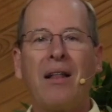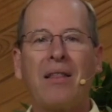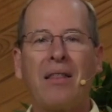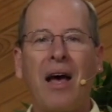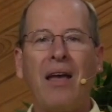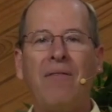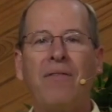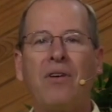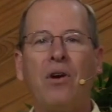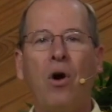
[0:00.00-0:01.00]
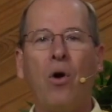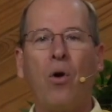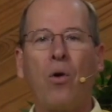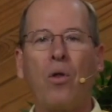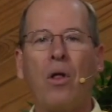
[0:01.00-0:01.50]
life
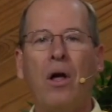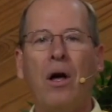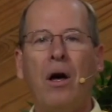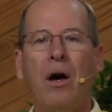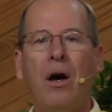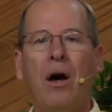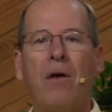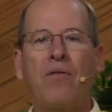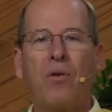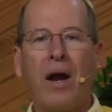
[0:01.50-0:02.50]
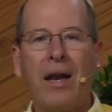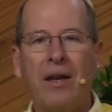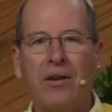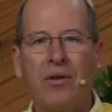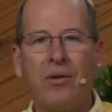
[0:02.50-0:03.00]
goal of gratitude,
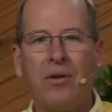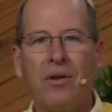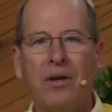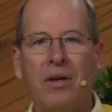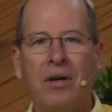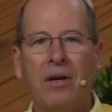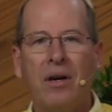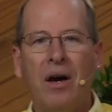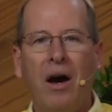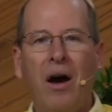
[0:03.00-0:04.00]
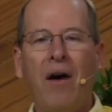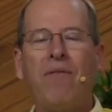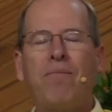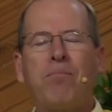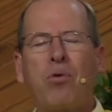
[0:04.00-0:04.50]
of
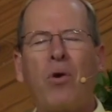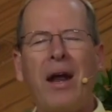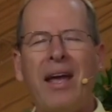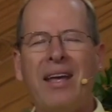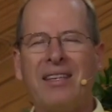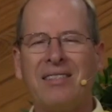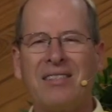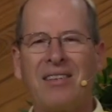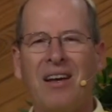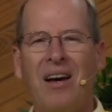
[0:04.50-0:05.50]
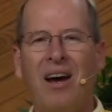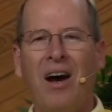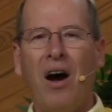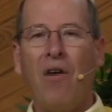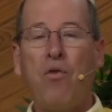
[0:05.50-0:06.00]
praise,
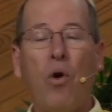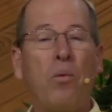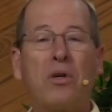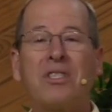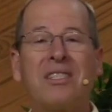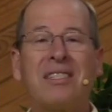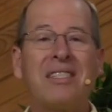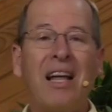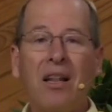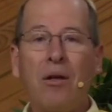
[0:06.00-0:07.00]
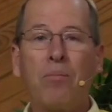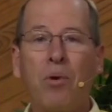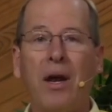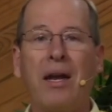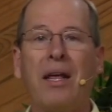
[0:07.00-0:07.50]
of what we're
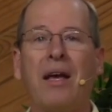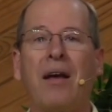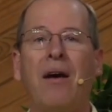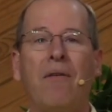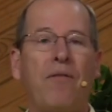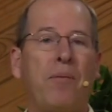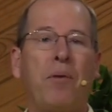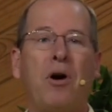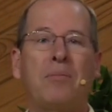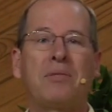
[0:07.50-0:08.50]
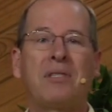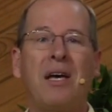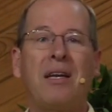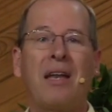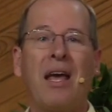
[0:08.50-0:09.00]
celebrating for Palm
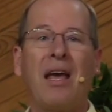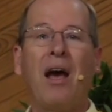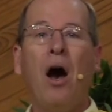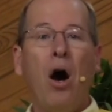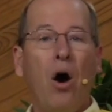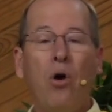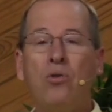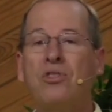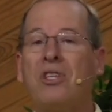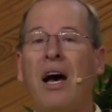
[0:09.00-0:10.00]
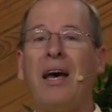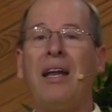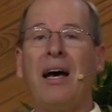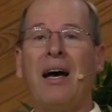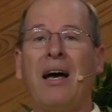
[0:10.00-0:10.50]
Sunday.
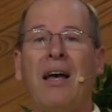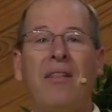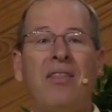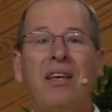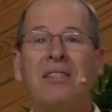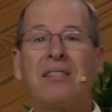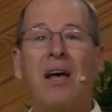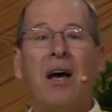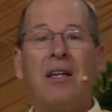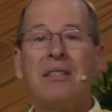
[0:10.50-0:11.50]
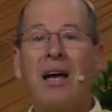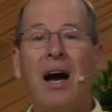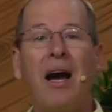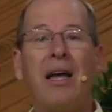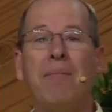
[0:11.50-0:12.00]
Hosanna, this
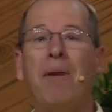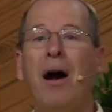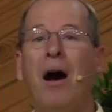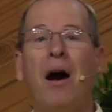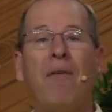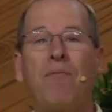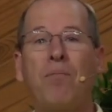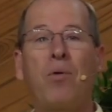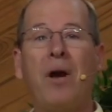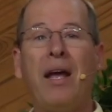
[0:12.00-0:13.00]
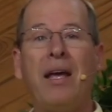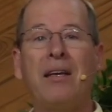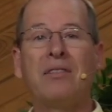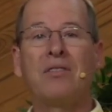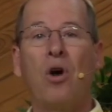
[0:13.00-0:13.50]
time of
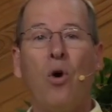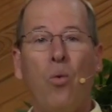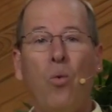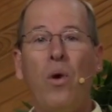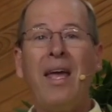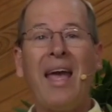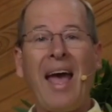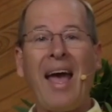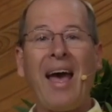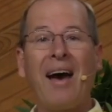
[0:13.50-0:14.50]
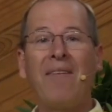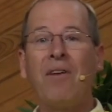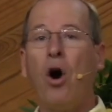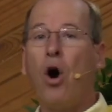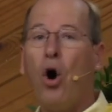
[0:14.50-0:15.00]
praise. We have
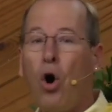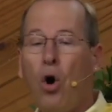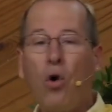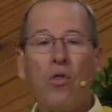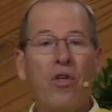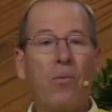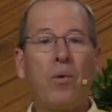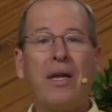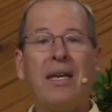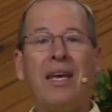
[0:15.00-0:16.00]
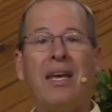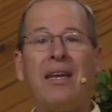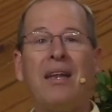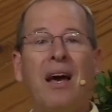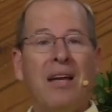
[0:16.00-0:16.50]
all that we
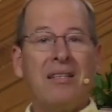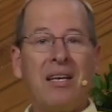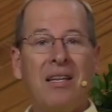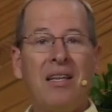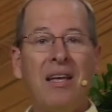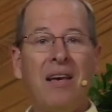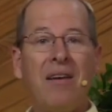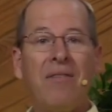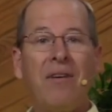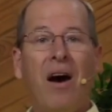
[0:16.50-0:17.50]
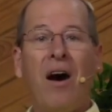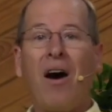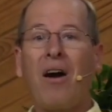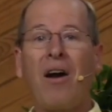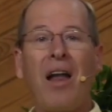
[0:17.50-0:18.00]
need to live
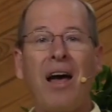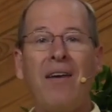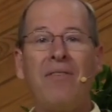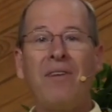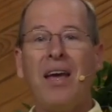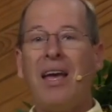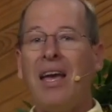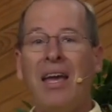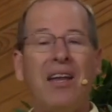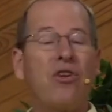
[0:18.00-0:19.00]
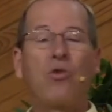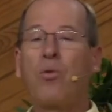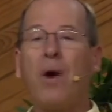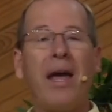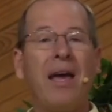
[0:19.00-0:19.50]
our life in
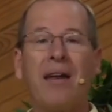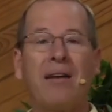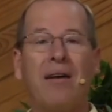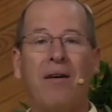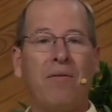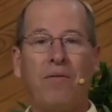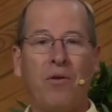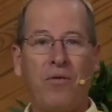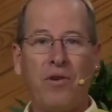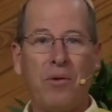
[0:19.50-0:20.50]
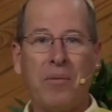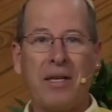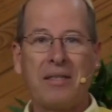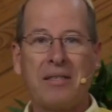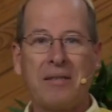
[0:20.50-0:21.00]
grand
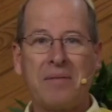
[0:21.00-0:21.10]
fulfillment.